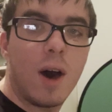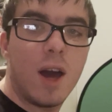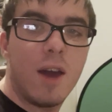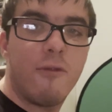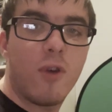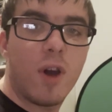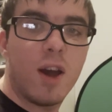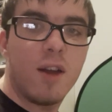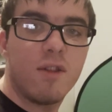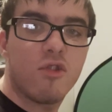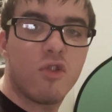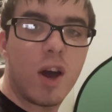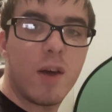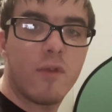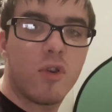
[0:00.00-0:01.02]
Hi friends,
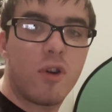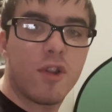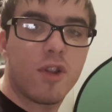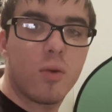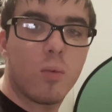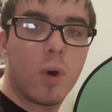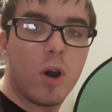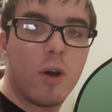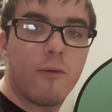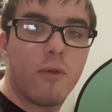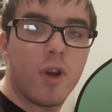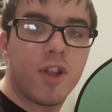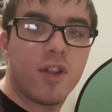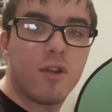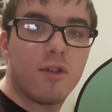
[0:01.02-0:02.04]
live across the world
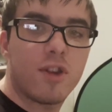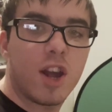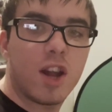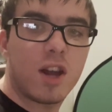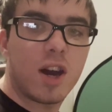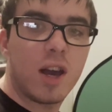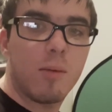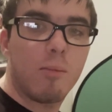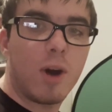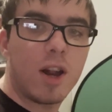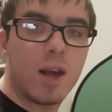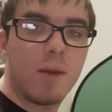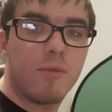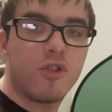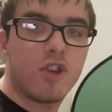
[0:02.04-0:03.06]
for a Sunday night. My
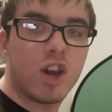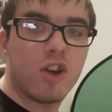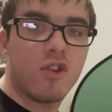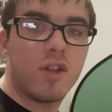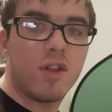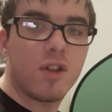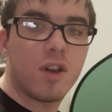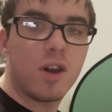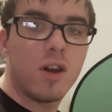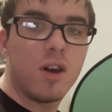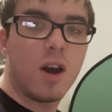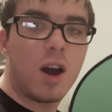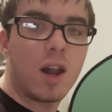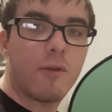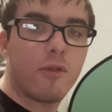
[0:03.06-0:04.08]
name's Jake Lindsay,
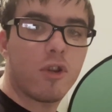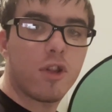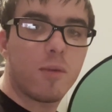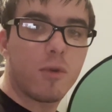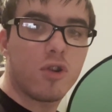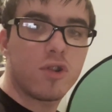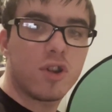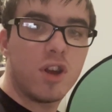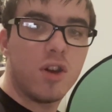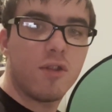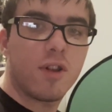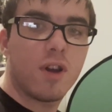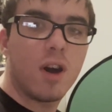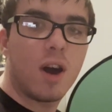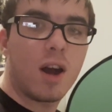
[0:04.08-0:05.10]
and I've got some good
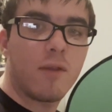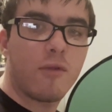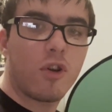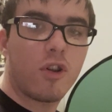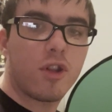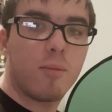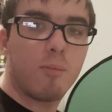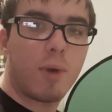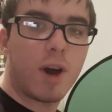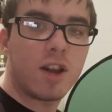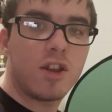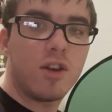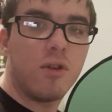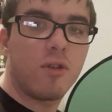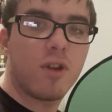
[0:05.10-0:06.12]
news and I've got some
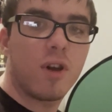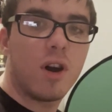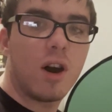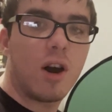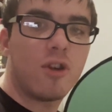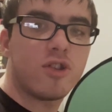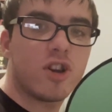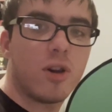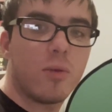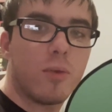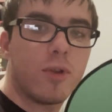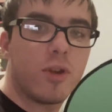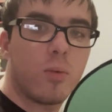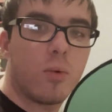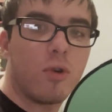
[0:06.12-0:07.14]
bad news. I'll share it
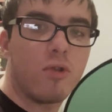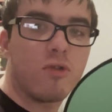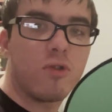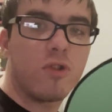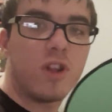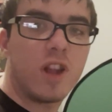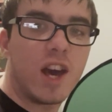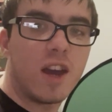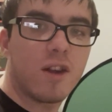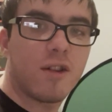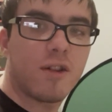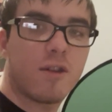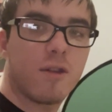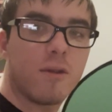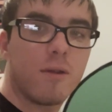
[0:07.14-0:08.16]
with you all
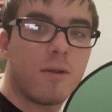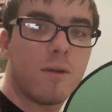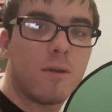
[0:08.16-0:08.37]
next.